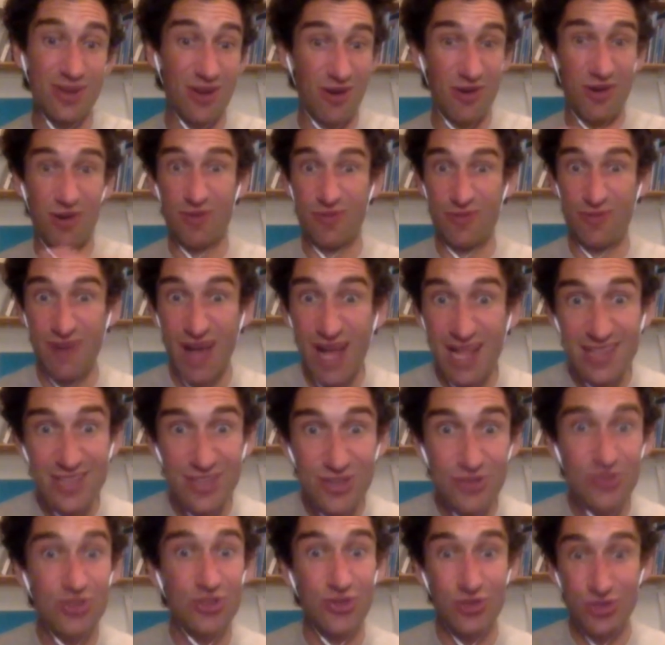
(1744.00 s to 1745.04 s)
are of
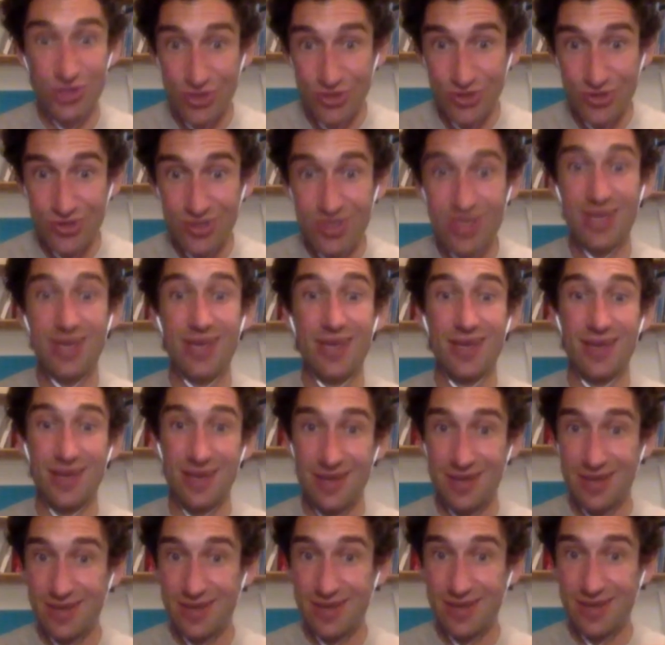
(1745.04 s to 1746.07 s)
value to you.
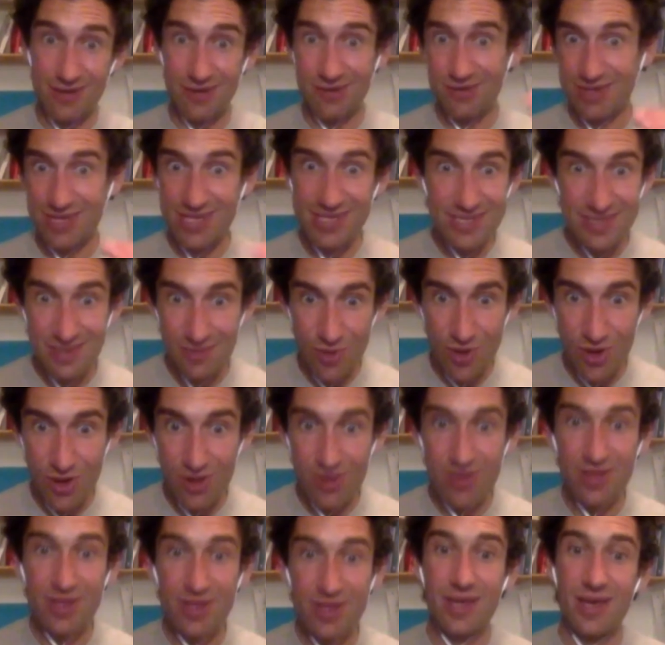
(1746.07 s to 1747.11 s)
List them
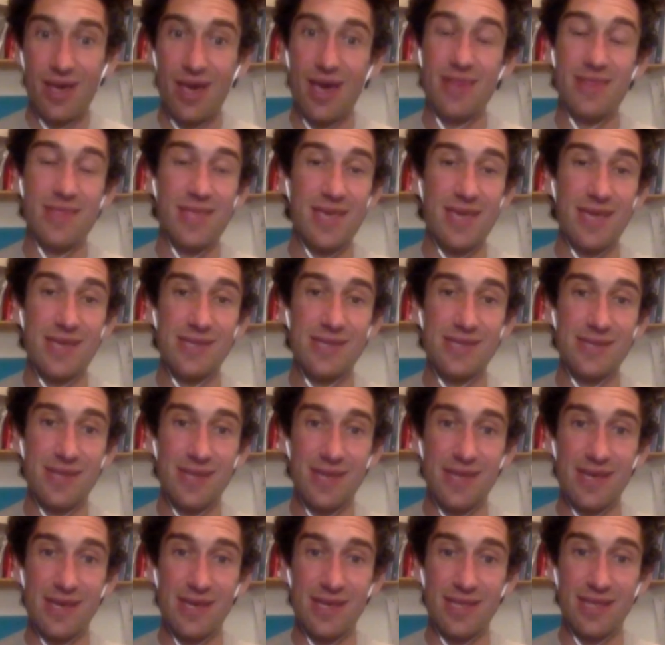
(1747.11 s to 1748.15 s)
all, and then
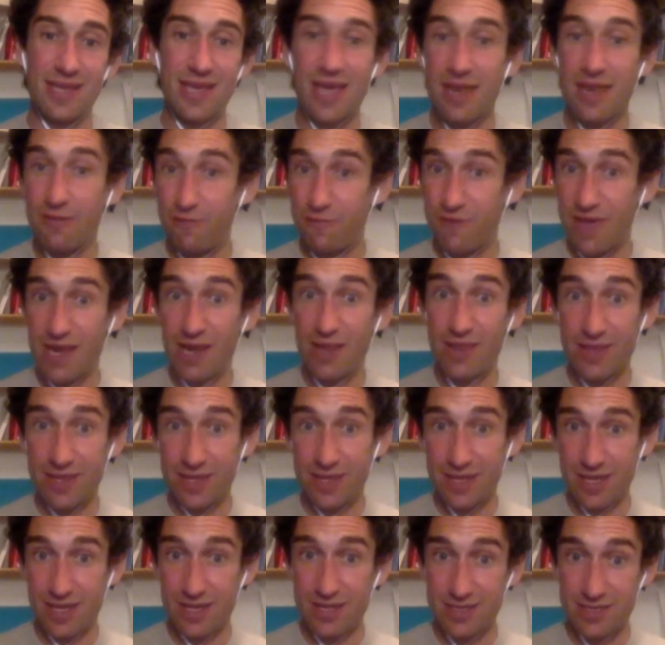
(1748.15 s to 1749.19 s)
the kind of final
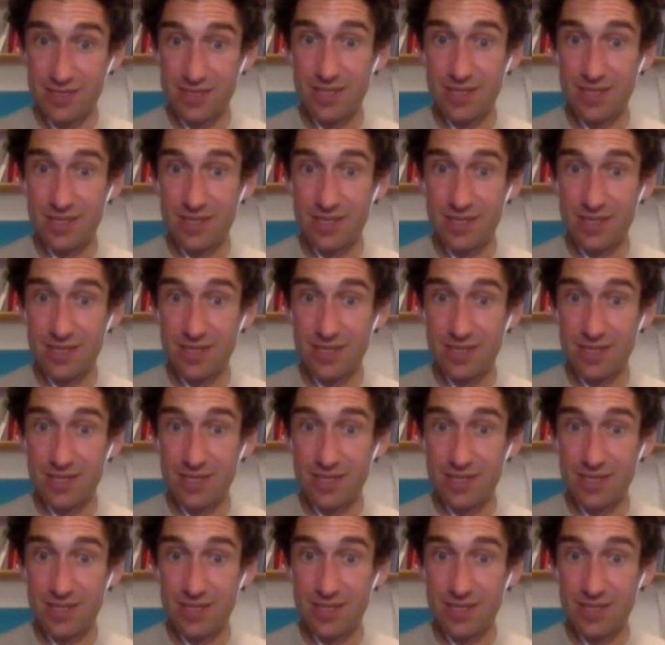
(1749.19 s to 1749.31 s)
thing I'd